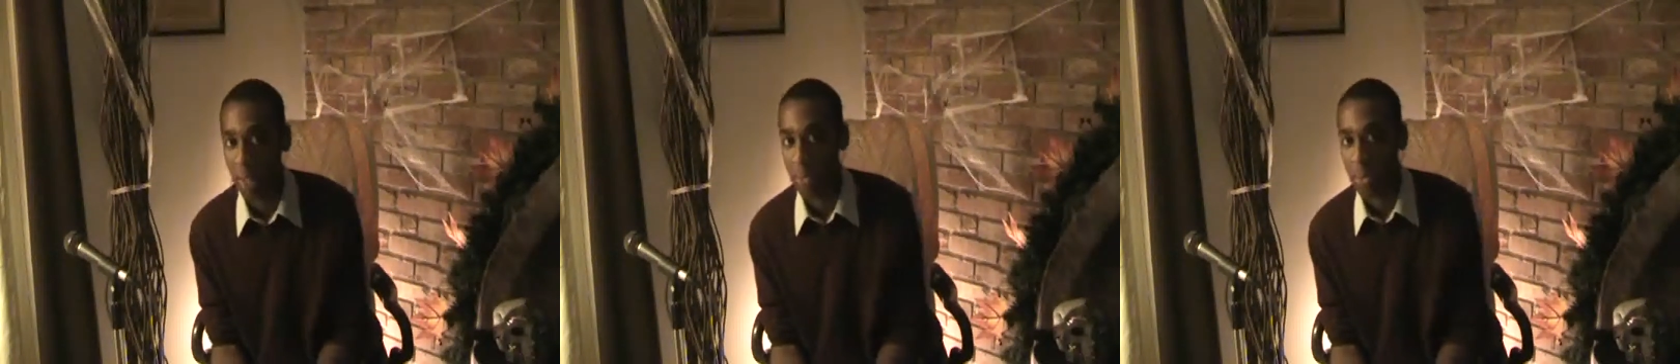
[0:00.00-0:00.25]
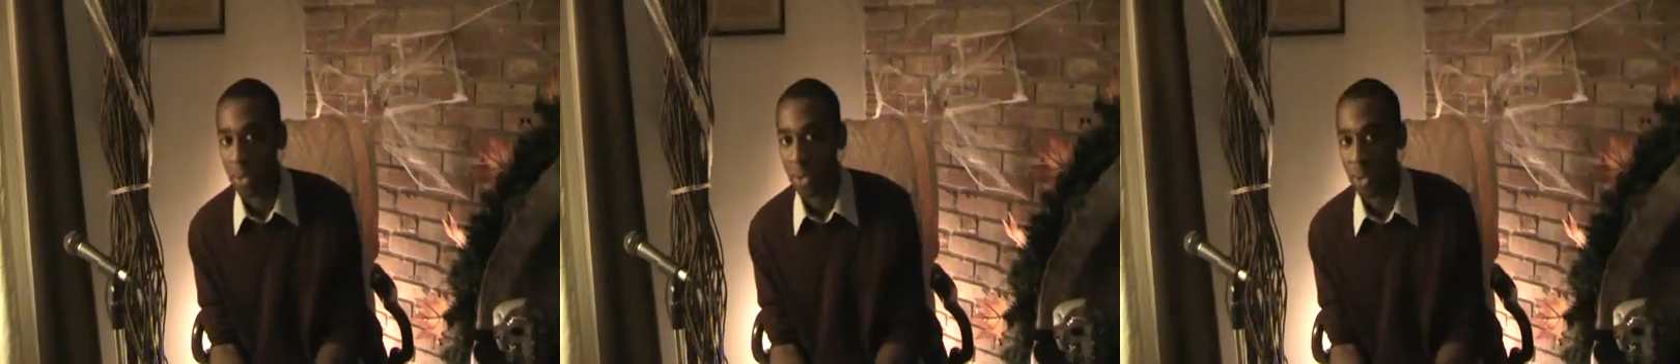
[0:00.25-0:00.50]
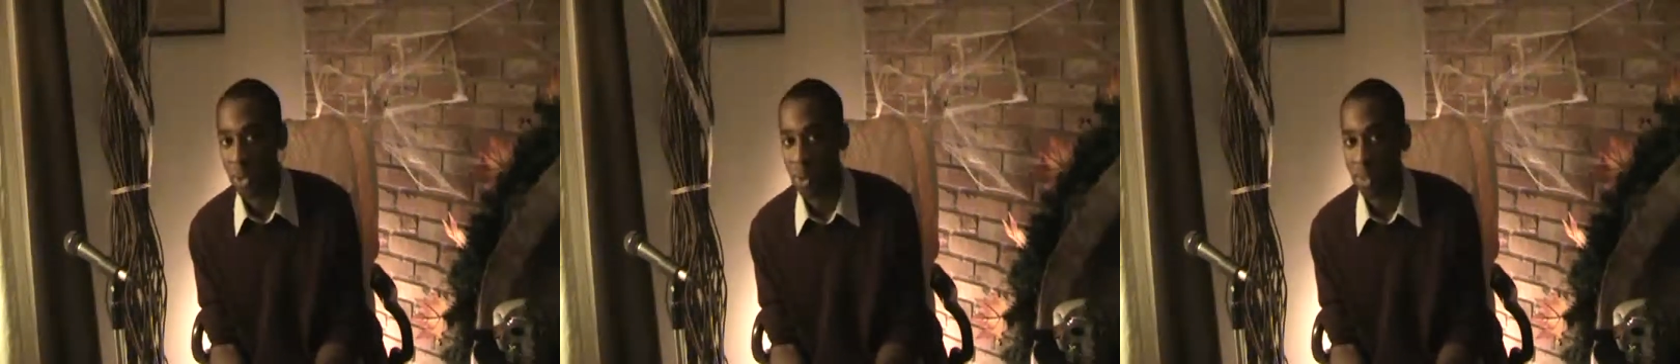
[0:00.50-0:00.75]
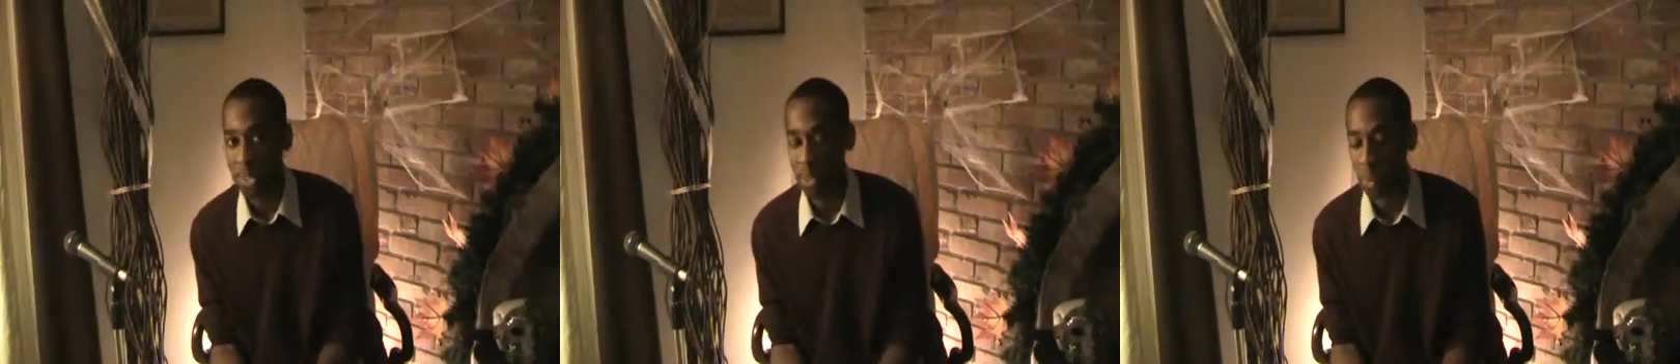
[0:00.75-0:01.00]
up there,
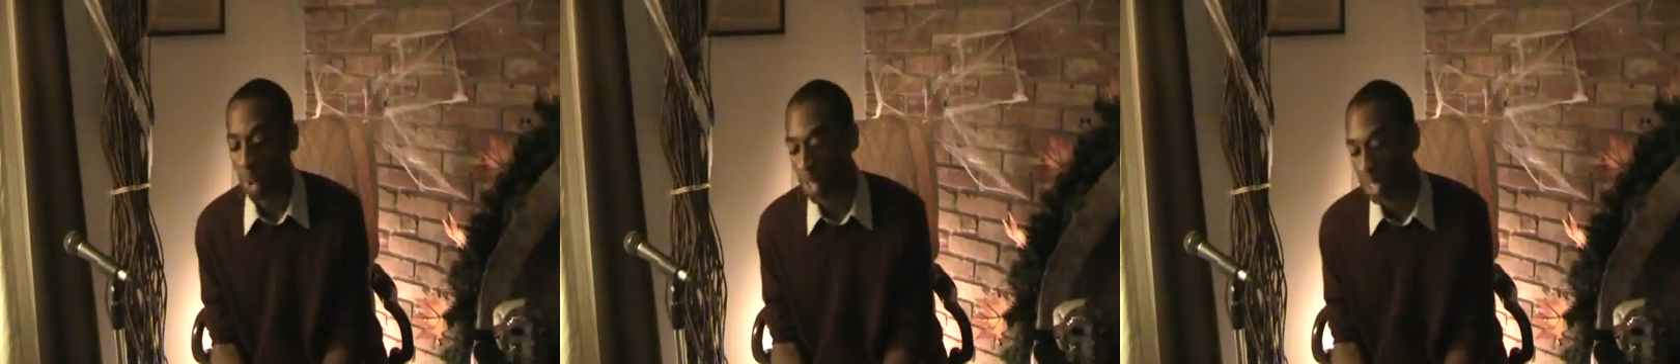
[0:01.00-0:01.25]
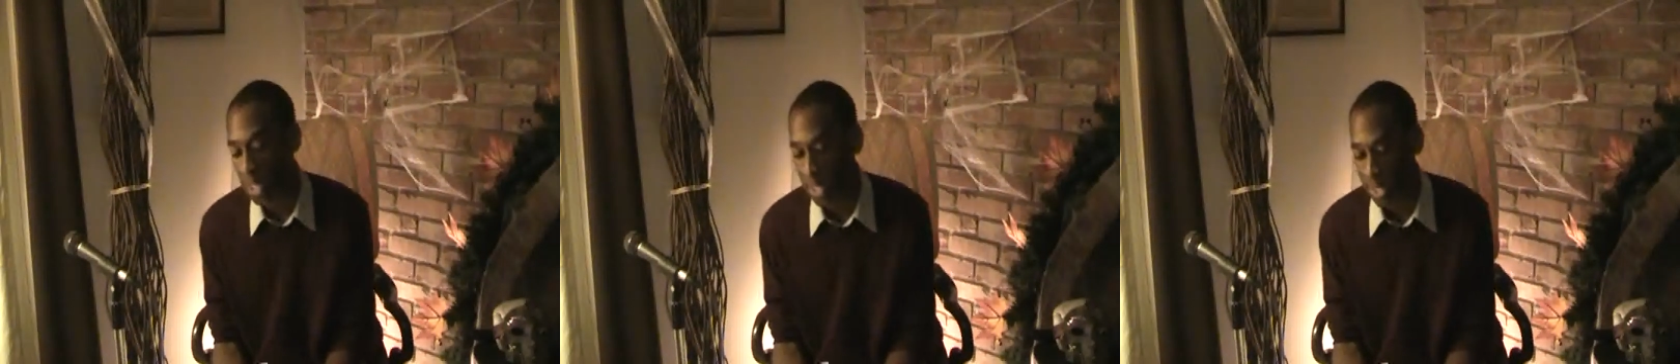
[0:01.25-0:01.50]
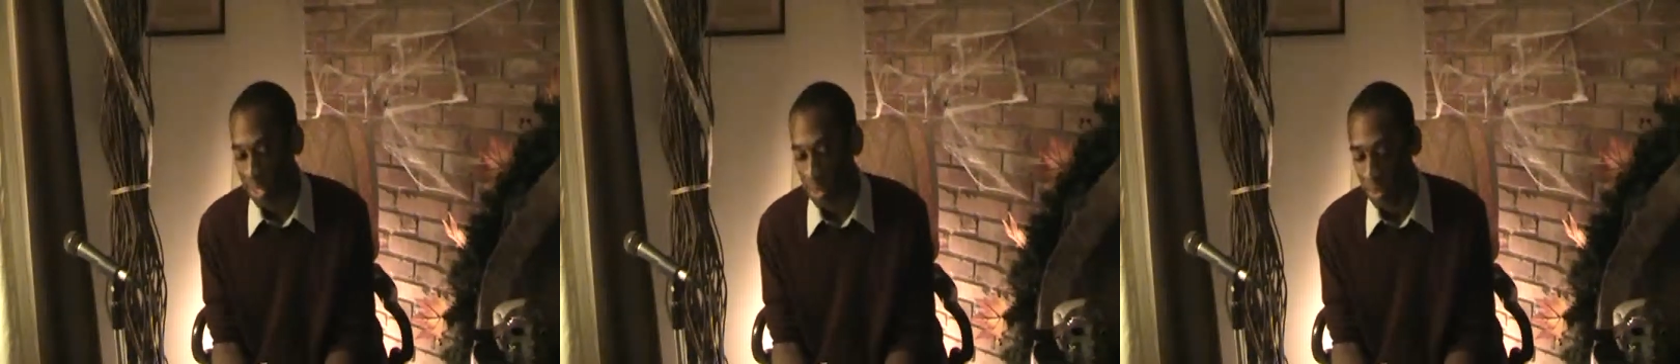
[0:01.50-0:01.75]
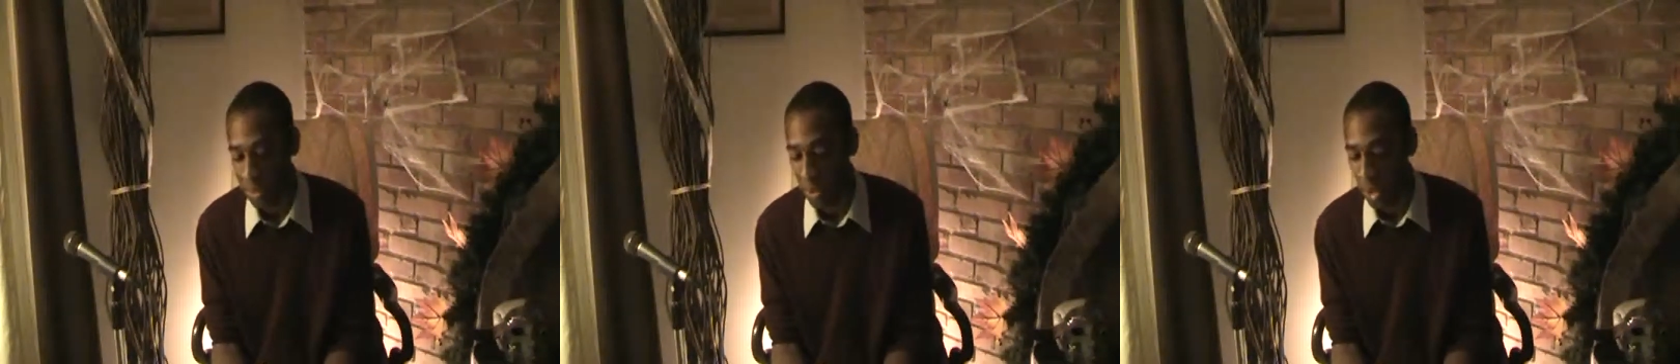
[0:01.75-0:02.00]
who is watching us,
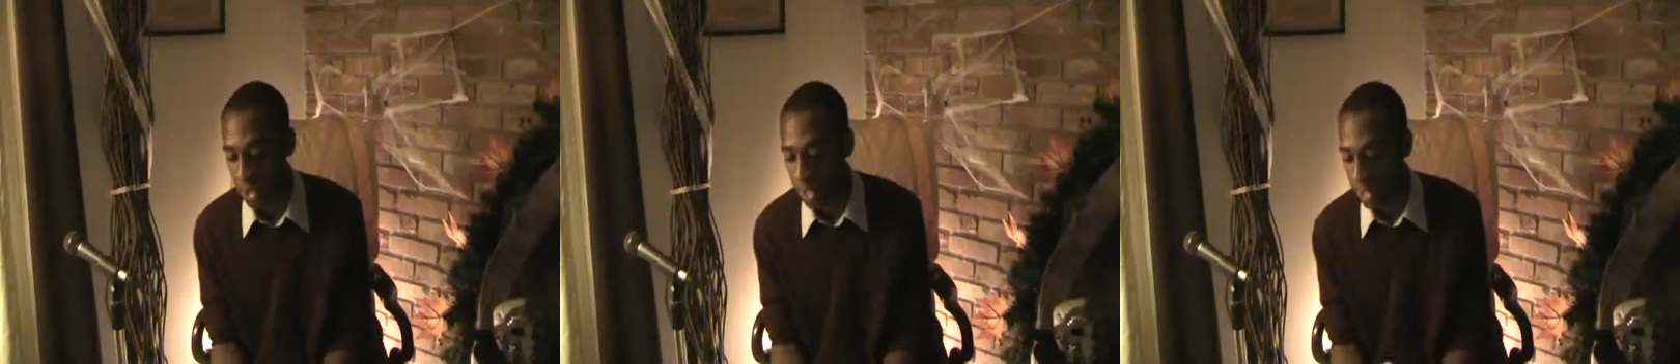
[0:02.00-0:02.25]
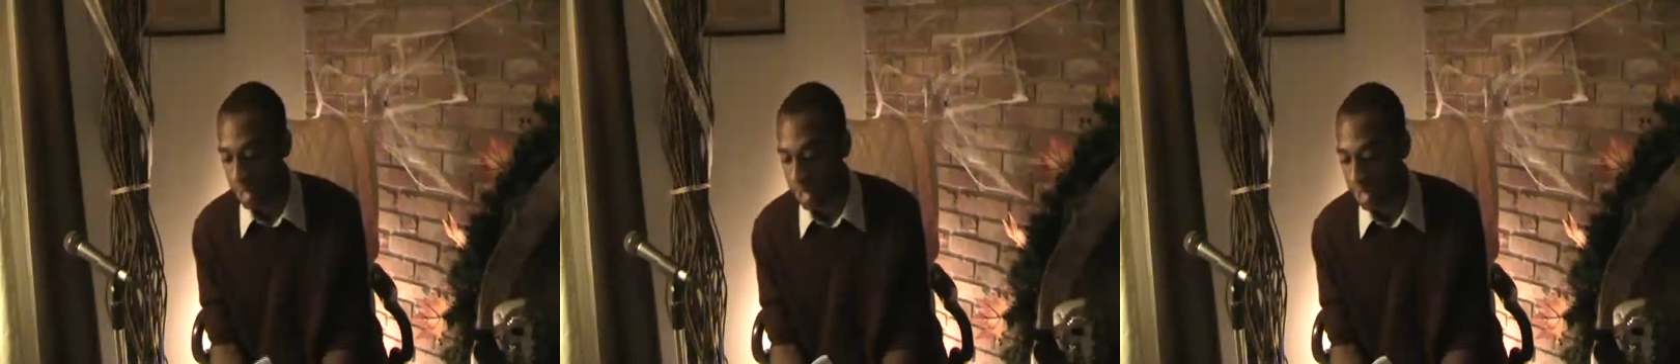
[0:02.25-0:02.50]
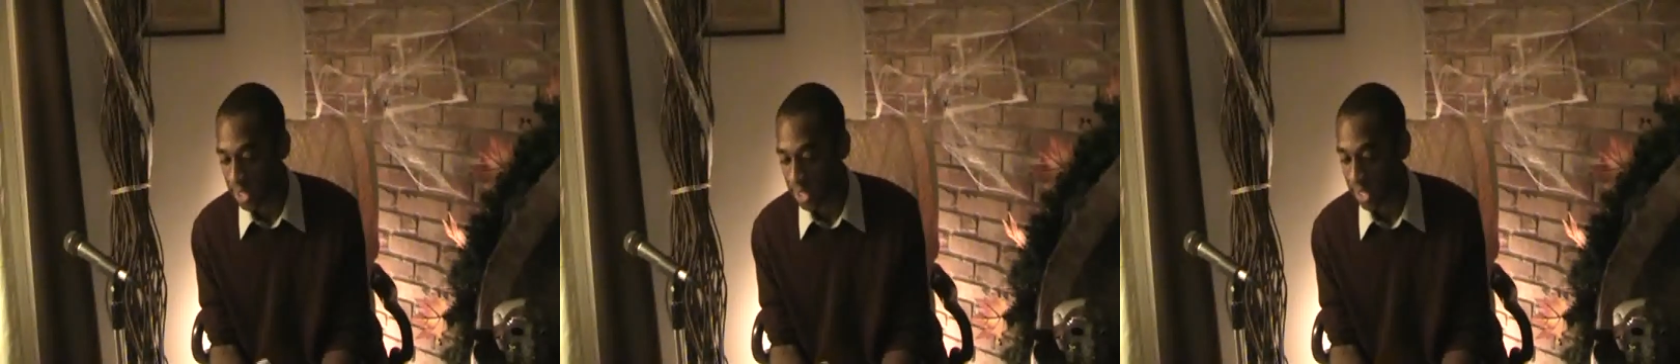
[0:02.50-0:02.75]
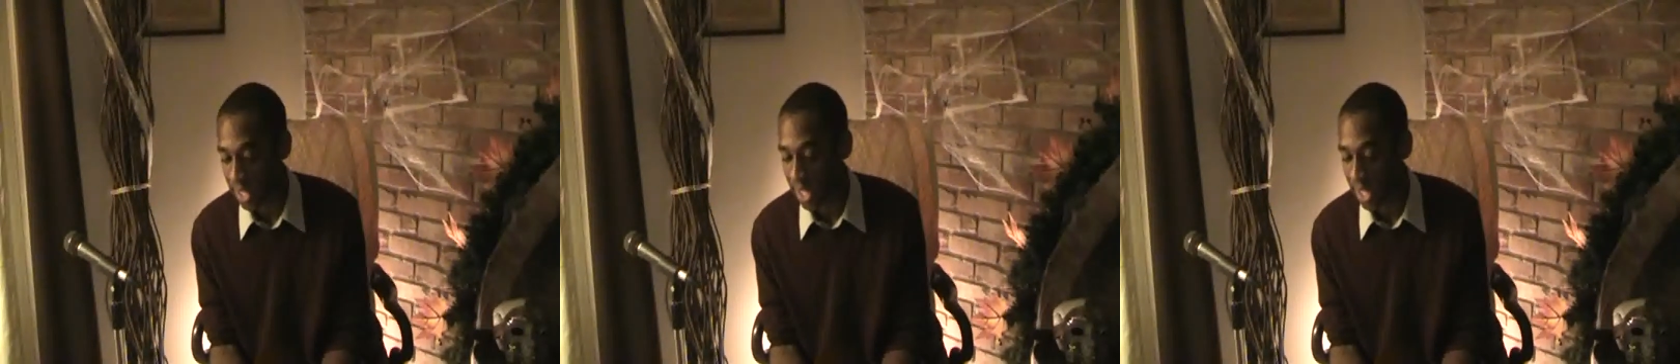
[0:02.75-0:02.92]
who's monitoring us.